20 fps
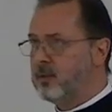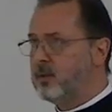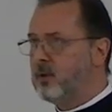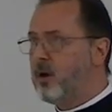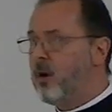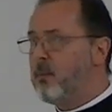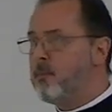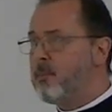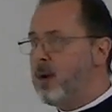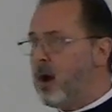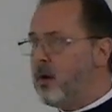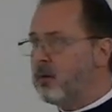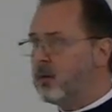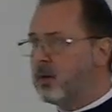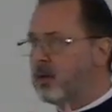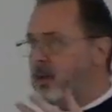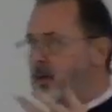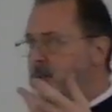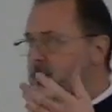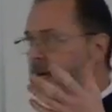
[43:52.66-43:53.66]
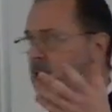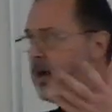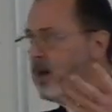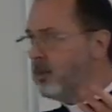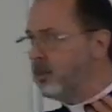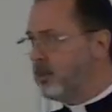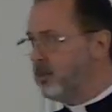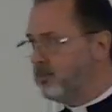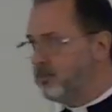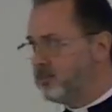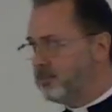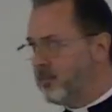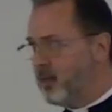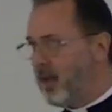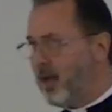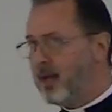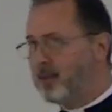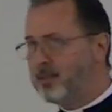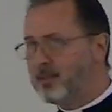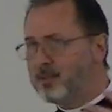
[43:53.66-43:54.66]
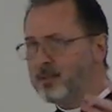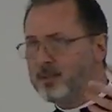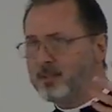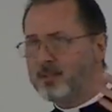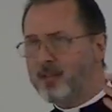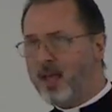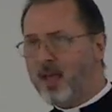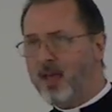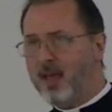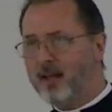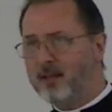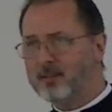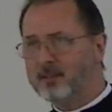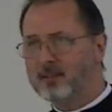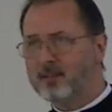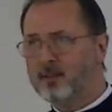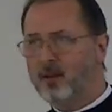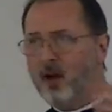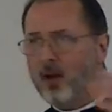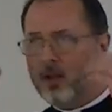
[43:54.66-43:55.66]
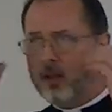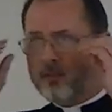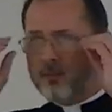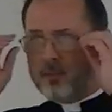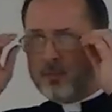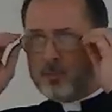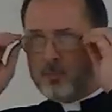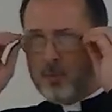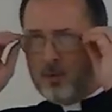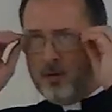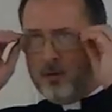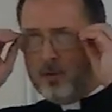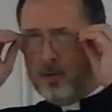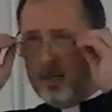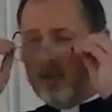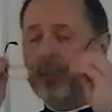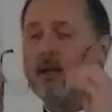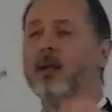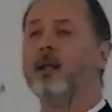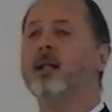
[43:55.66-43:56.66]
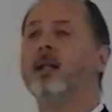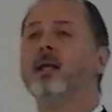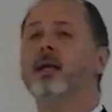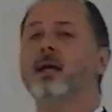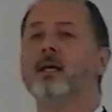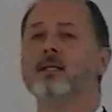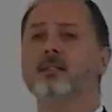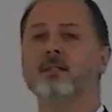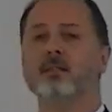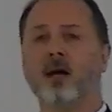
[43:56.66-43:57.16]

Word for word: you know, Mount Katahdin, as it stands, in all of its beauty, is